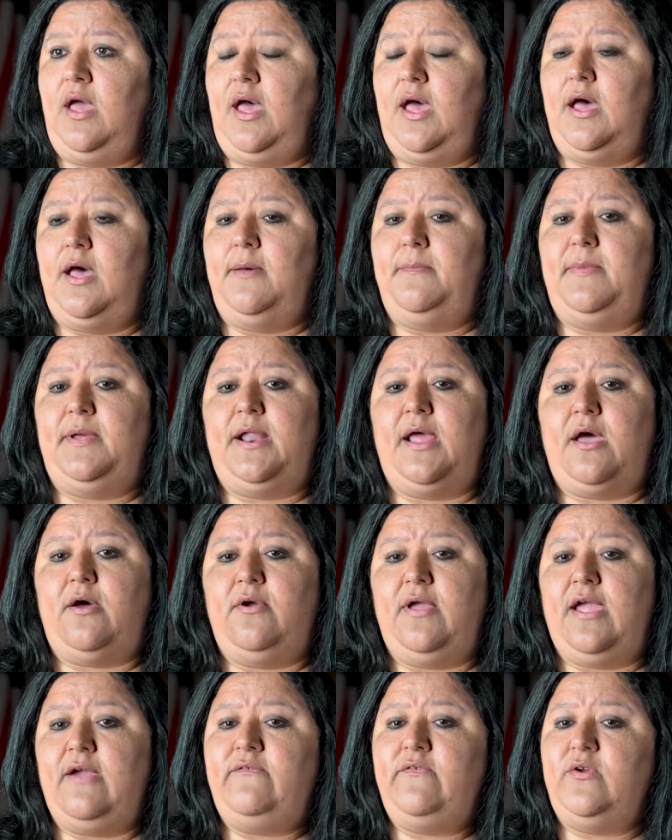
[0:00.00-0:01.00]
But
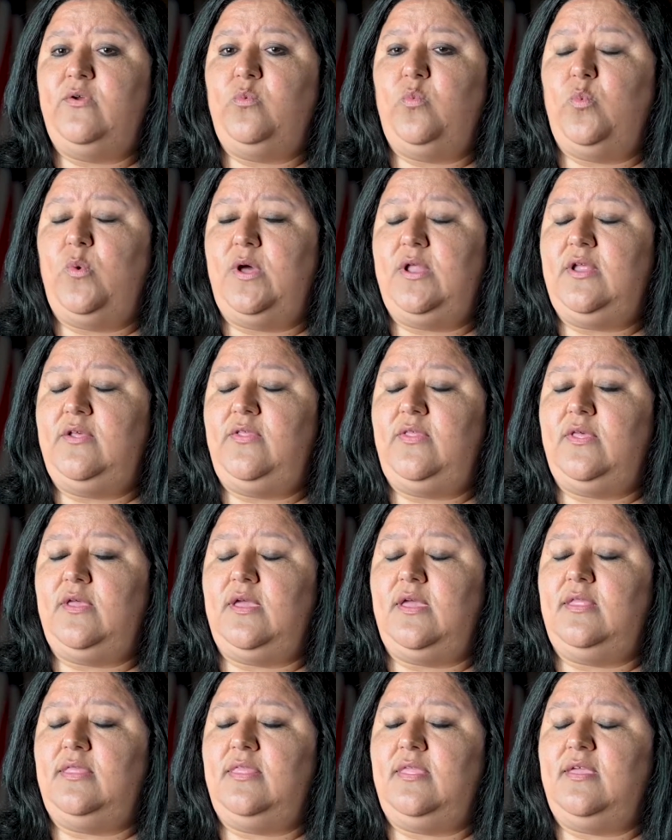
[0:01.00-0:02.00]
however, one of
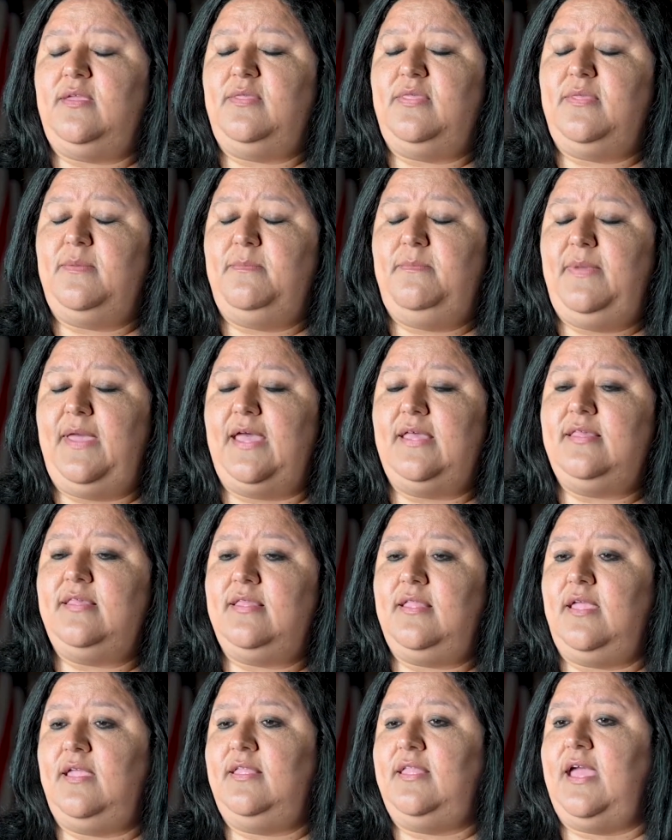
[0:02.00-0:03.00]
the best
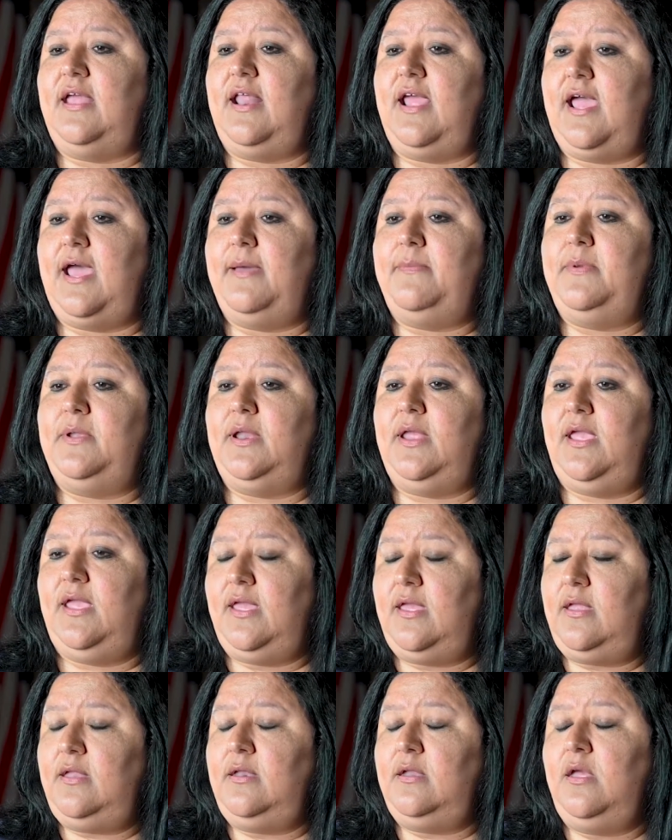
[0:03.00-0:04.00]
thing that happened
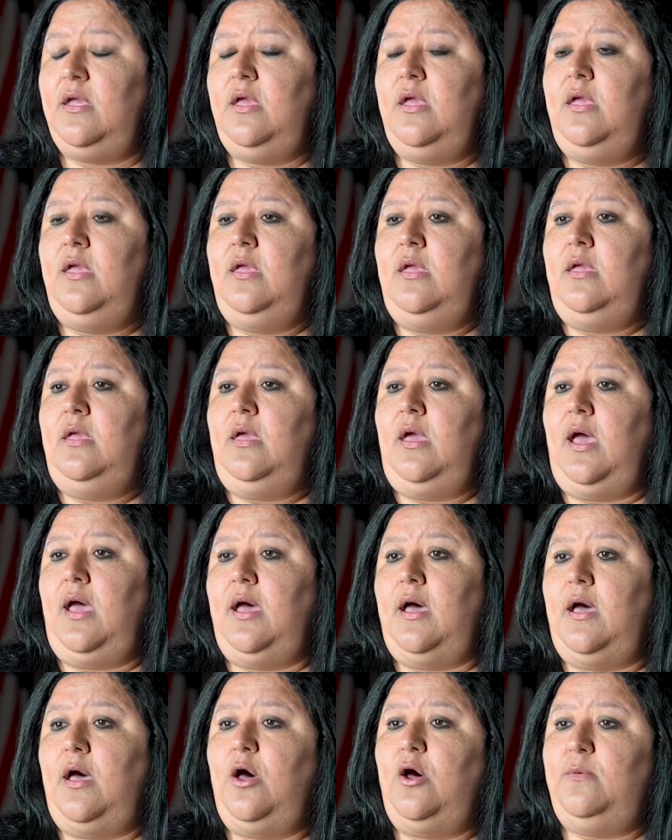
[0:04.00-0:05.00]
in
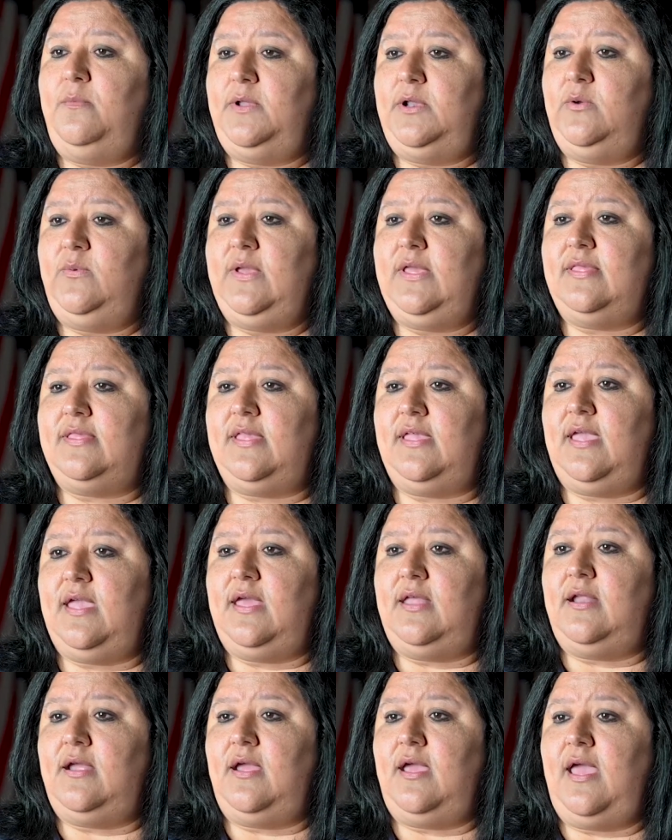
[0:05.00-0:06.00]
Houma,
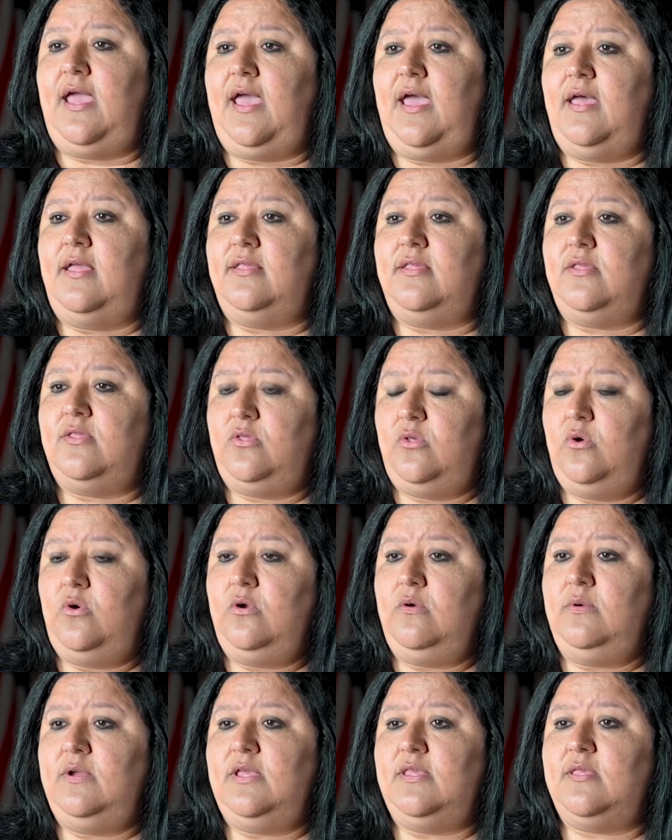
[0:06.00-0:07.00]
Louisiana, as
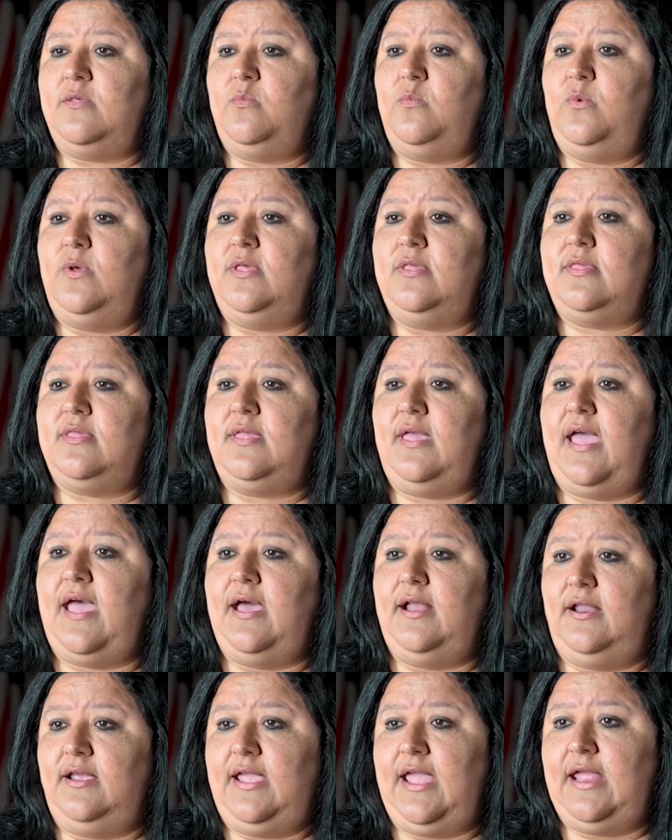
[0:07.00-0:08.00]
tourism was
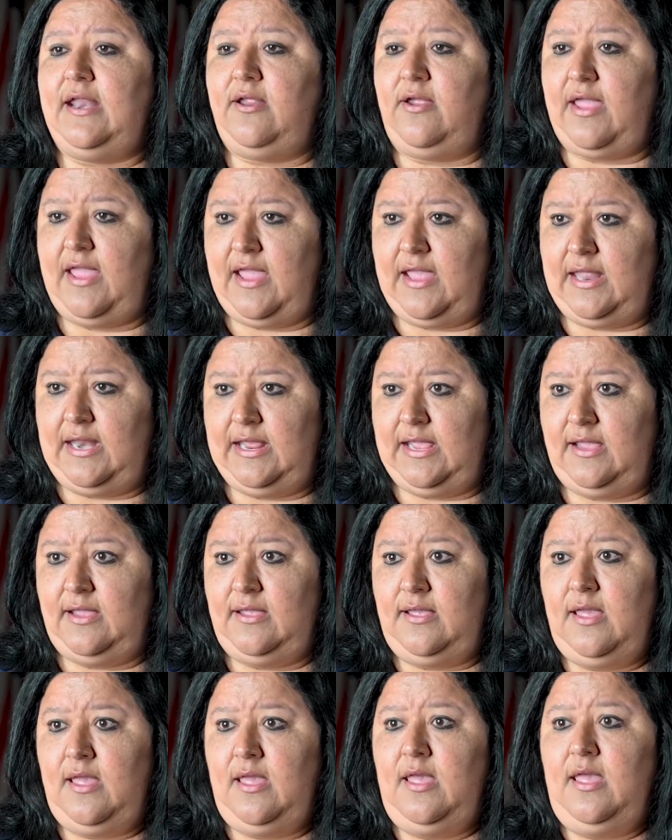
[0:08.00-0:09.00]
Alligator Annie
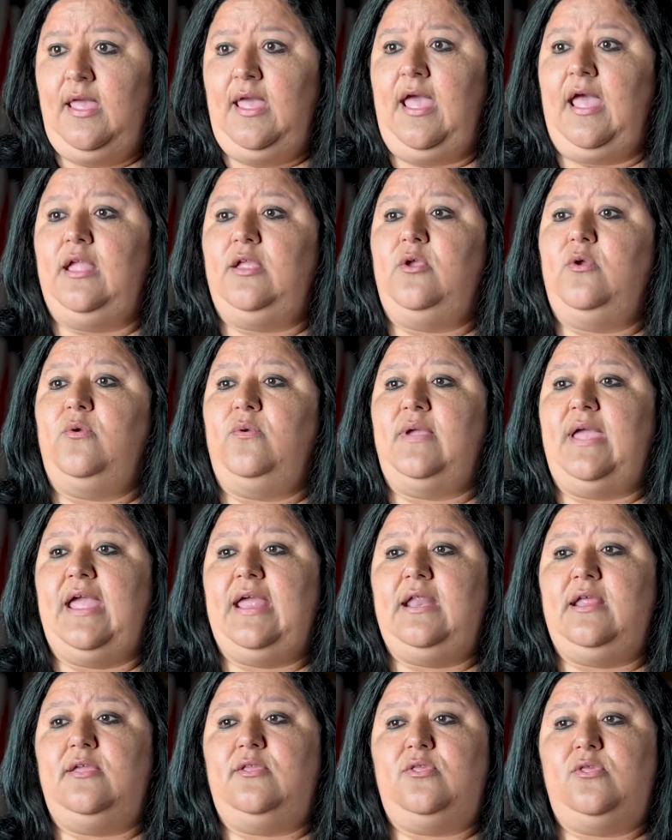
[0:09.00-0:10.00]
had
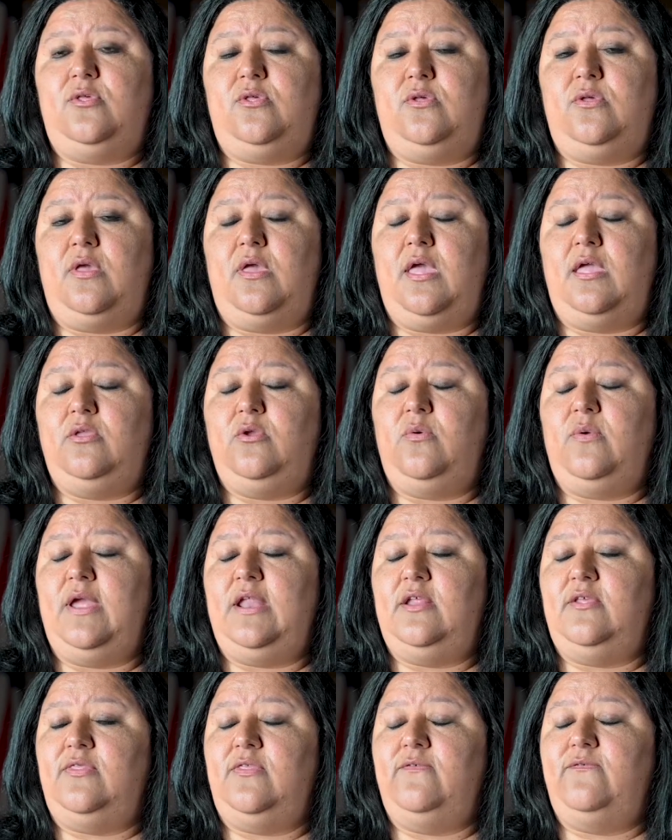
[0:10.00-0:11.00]
created
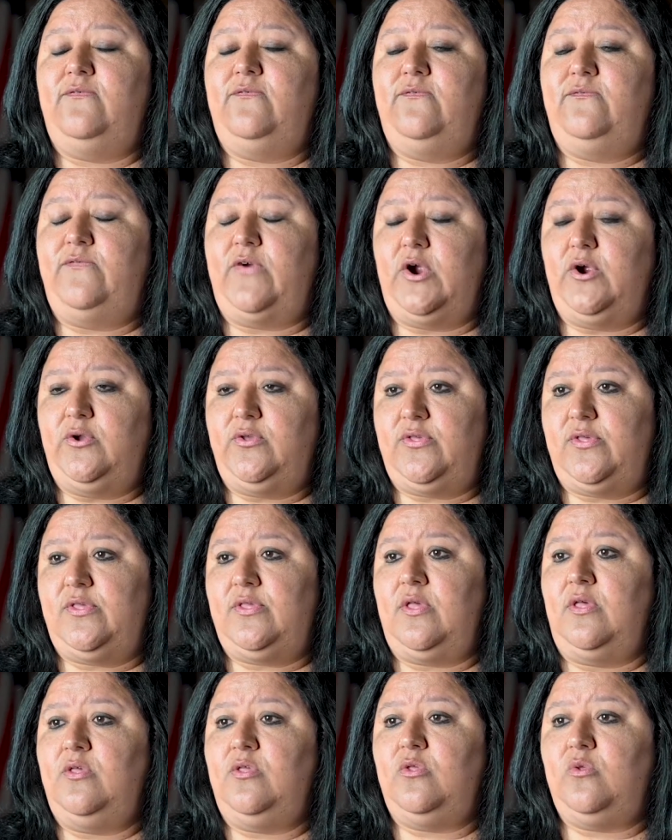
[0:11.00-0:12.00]
the
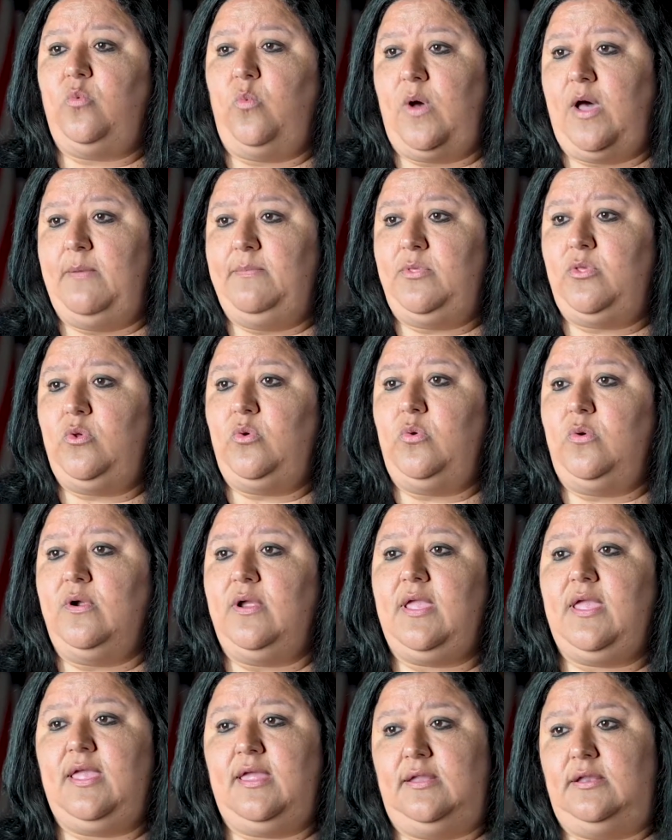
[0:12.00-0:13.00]
first swamp tour
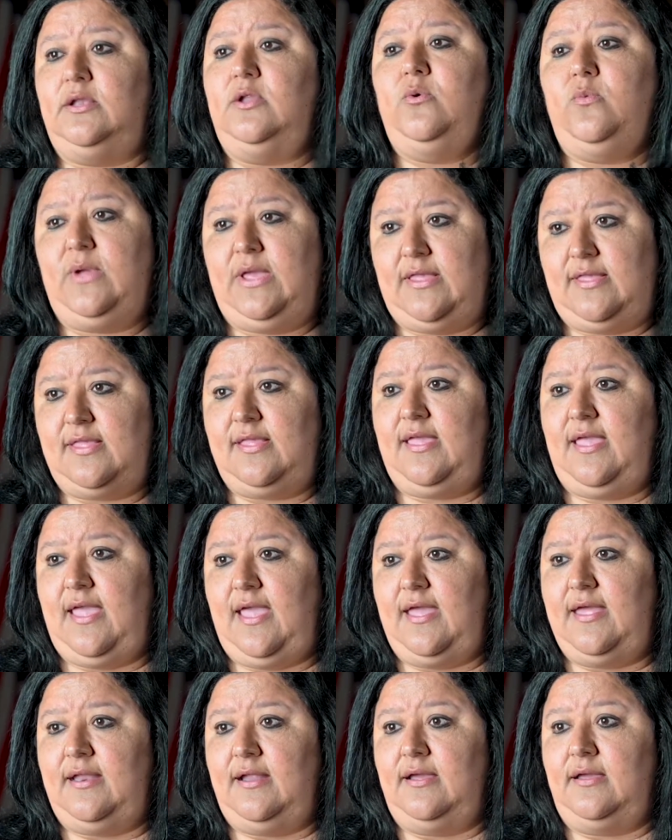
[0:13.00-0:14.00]
in
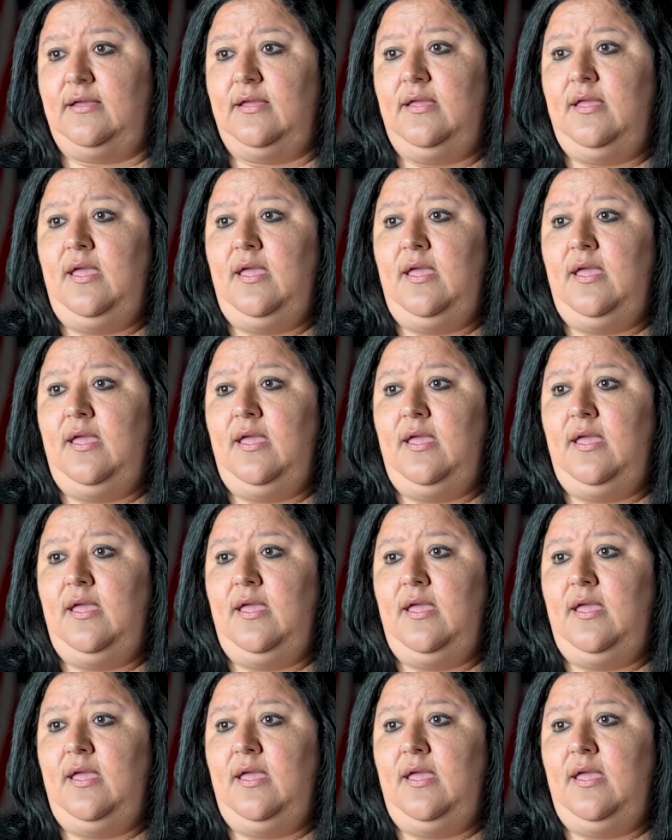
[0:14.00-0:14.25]
Louisiana,